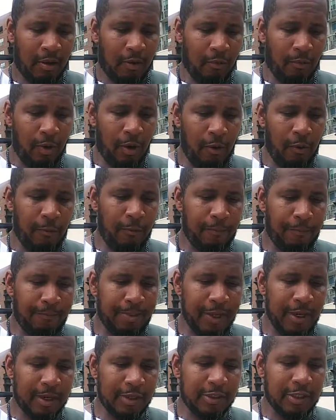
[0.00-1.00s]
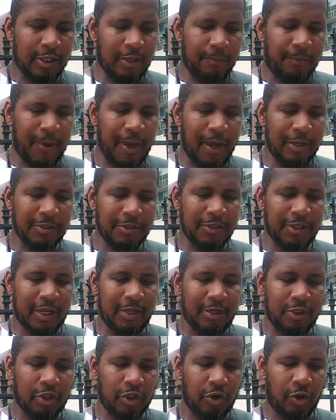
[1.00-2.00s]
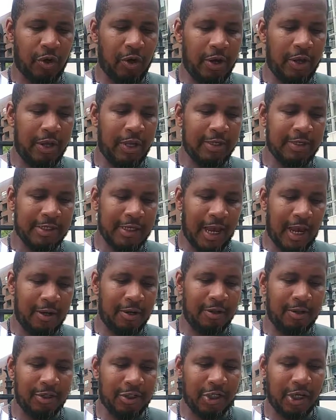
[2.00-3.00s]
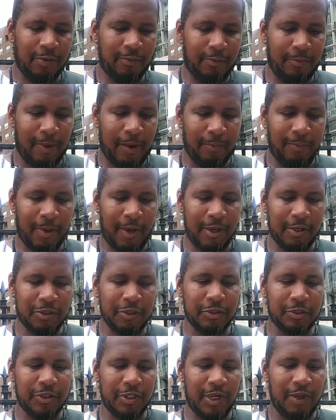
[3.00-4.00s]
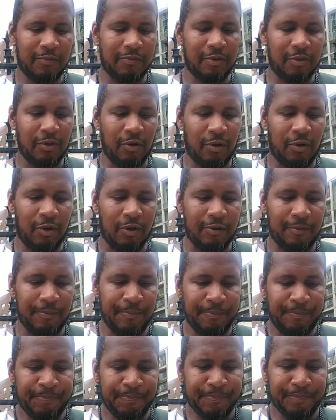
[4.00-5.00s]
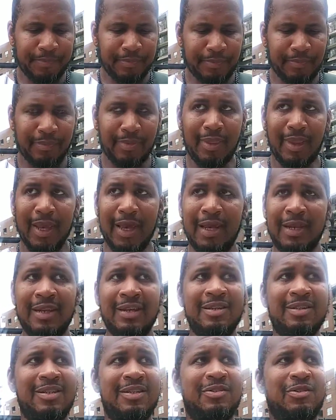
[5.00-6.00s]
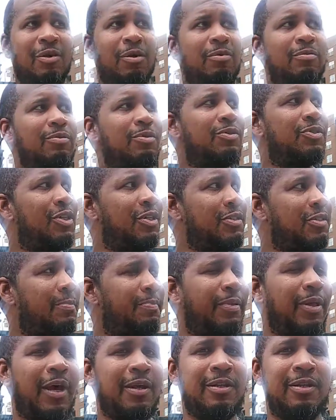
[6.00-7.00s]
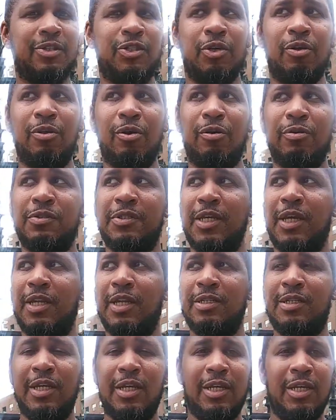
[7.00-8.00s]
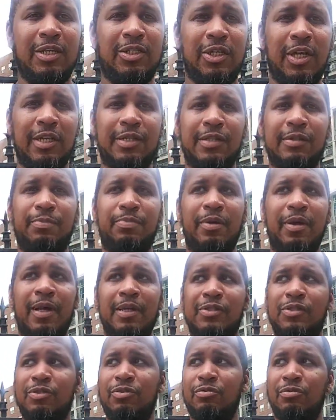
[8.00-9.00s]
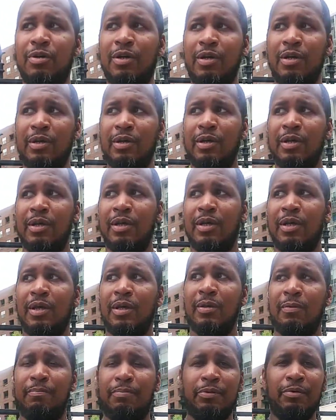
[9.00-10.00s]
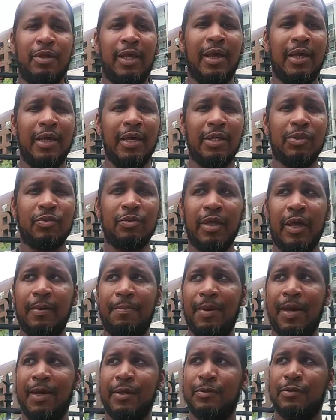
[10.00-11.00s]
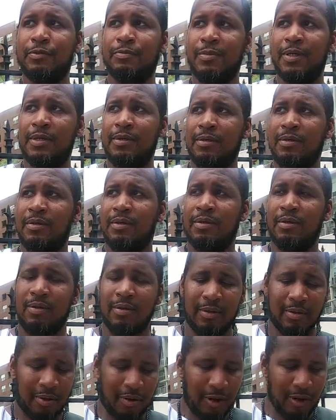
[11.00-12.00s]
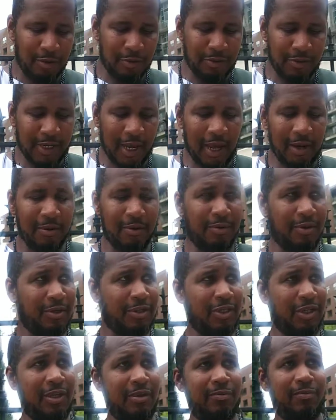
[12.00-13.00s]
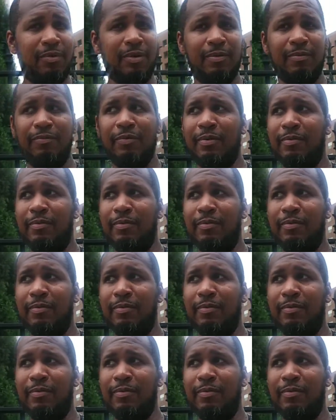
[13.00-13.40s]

Woe be unto the pastors that destroy and scatter the sheep of my pasture, saith the Lord. And this don't just apply to Joel Osteen and T.D. Jakes. It applies to you bootleg Israelite pastors, man. All right, you're scattering the sheep with